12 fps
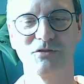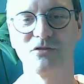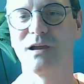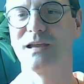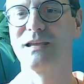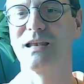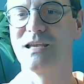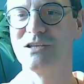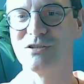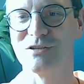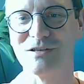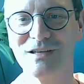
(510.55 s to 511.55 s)

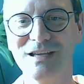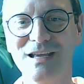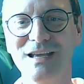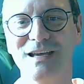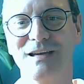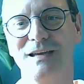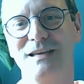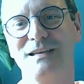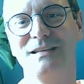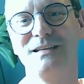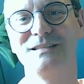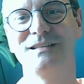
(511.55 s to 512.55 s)
triangulation
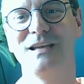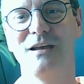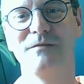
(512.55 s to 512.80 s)
is,